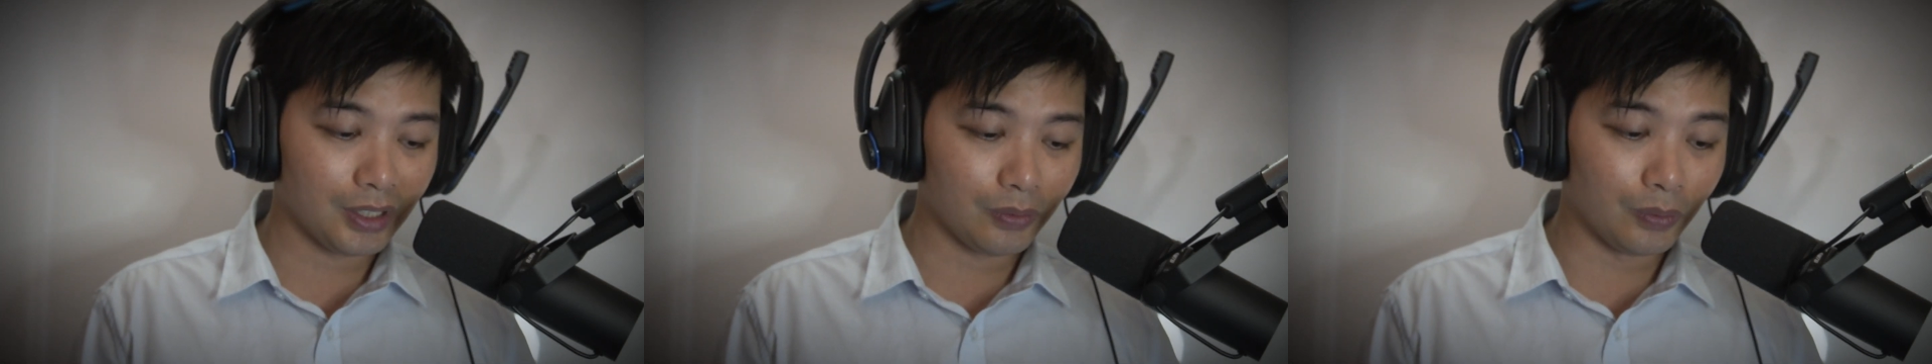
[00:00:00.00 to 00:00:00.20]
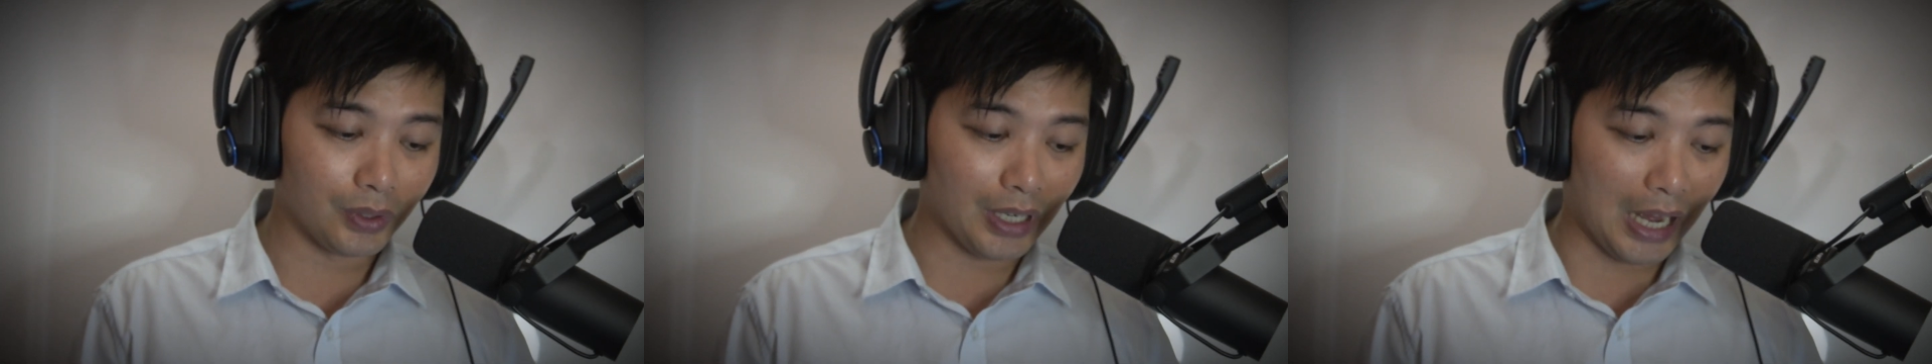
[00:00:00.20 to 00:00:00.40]

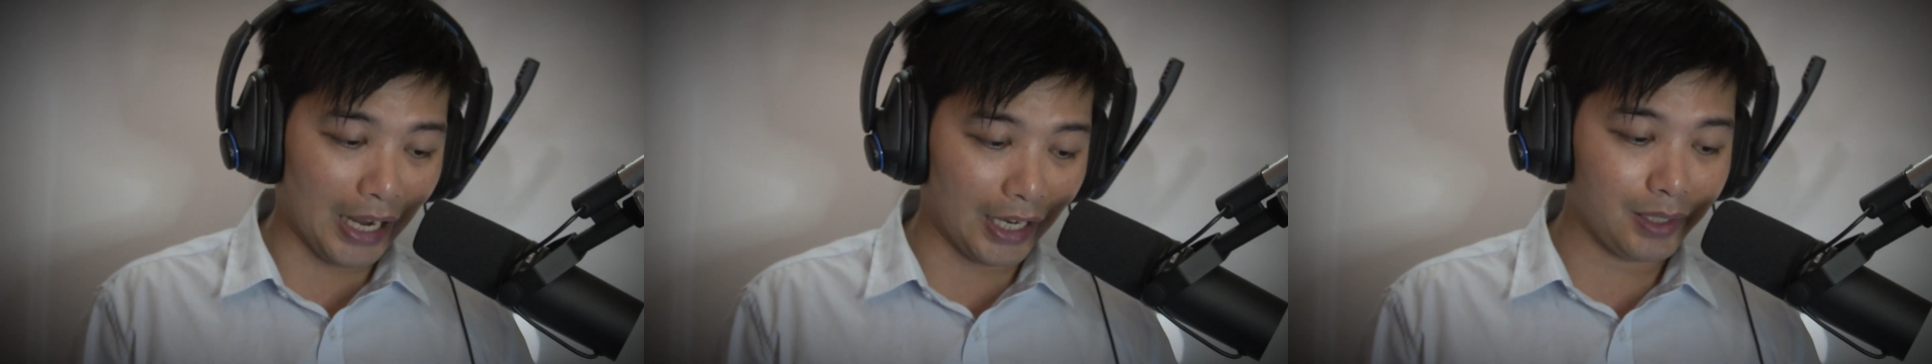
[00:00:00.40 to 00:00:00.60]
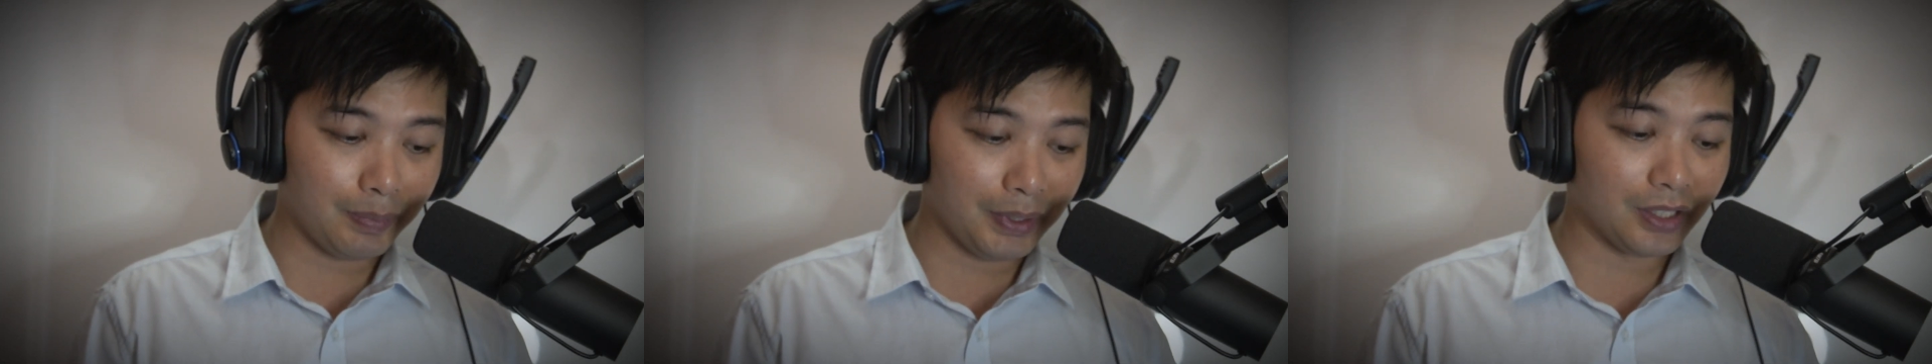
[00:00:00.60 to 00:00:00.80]
would
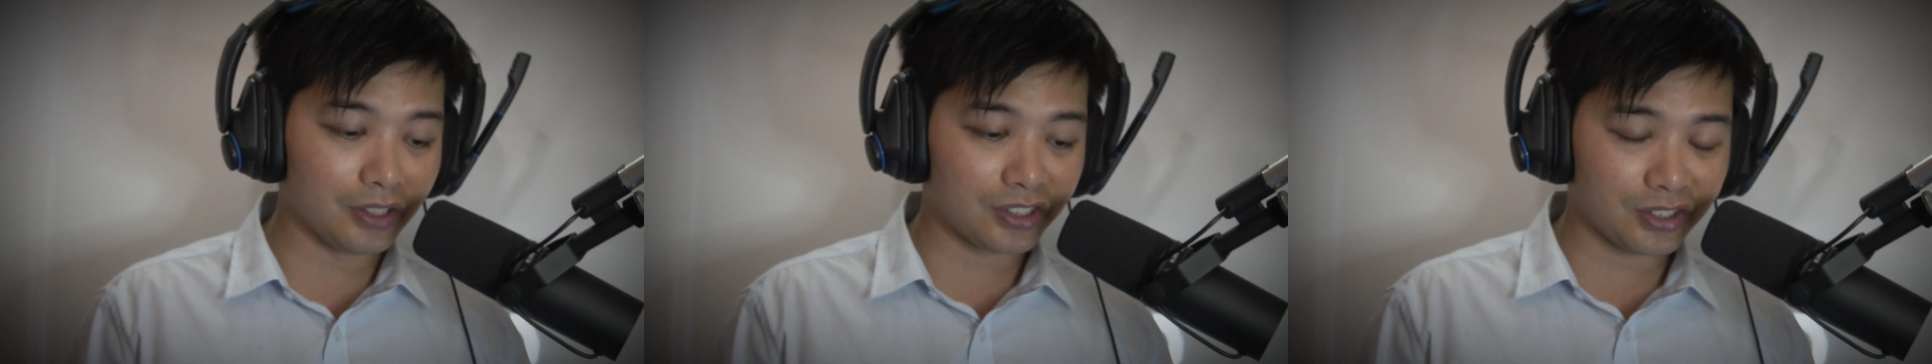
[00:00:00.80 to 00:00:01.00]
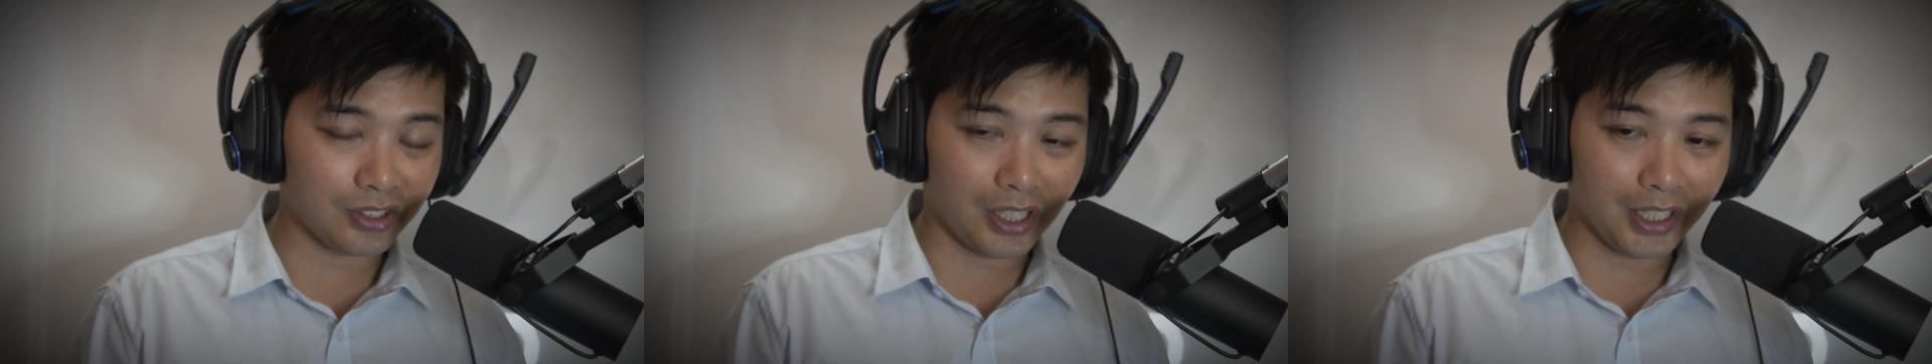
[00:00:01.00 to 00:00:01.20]
be the
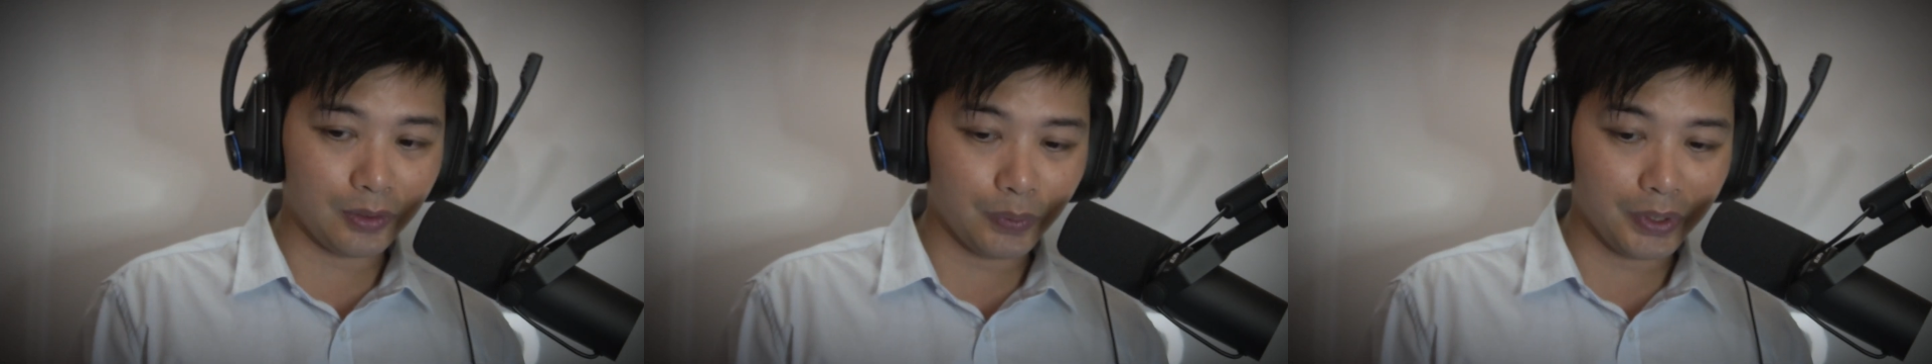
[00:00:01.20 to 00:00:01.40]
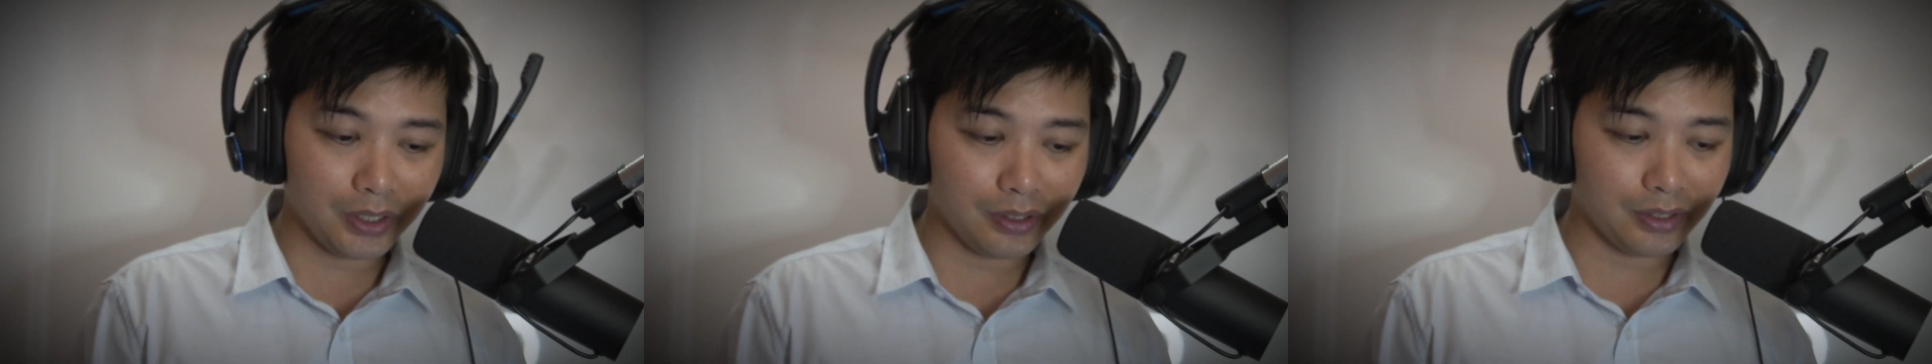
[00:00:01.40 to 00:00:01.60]
side
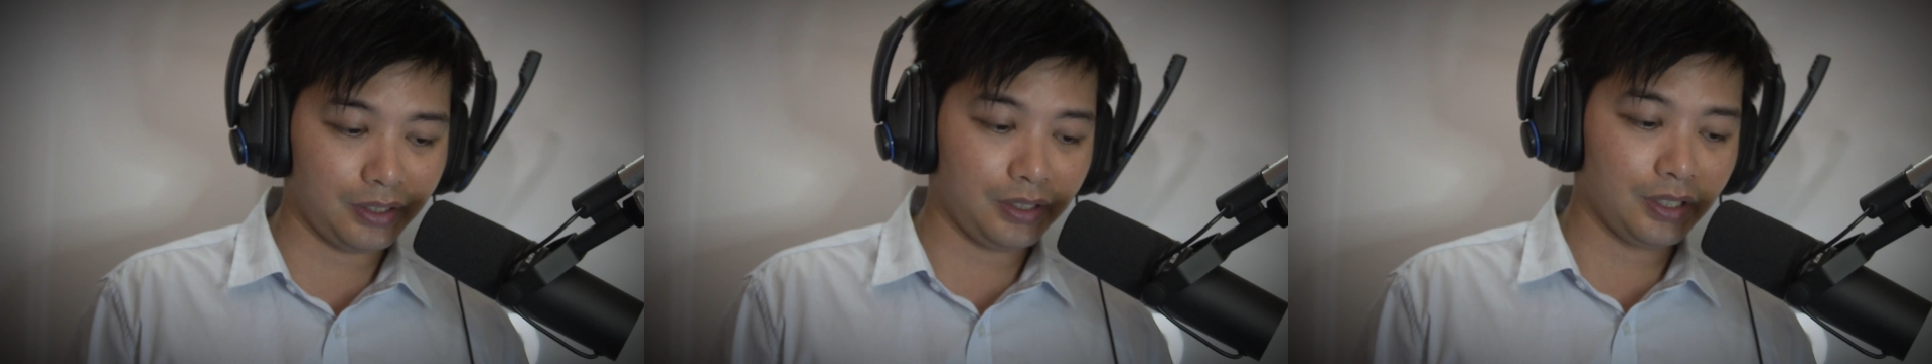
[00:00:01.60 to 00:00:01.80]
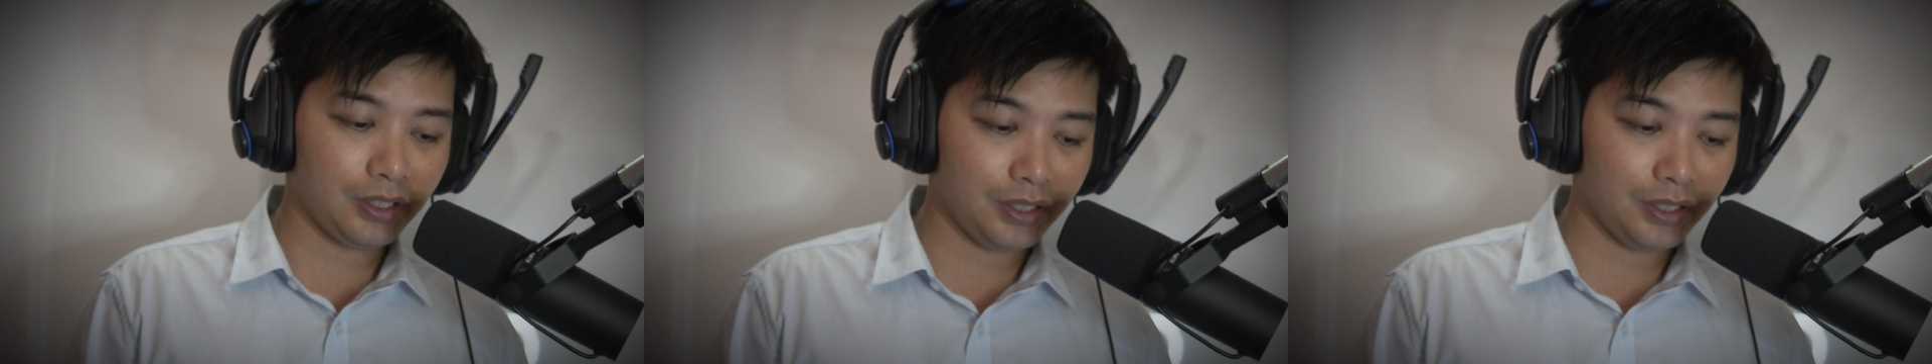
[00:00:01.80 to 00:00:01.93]
wind.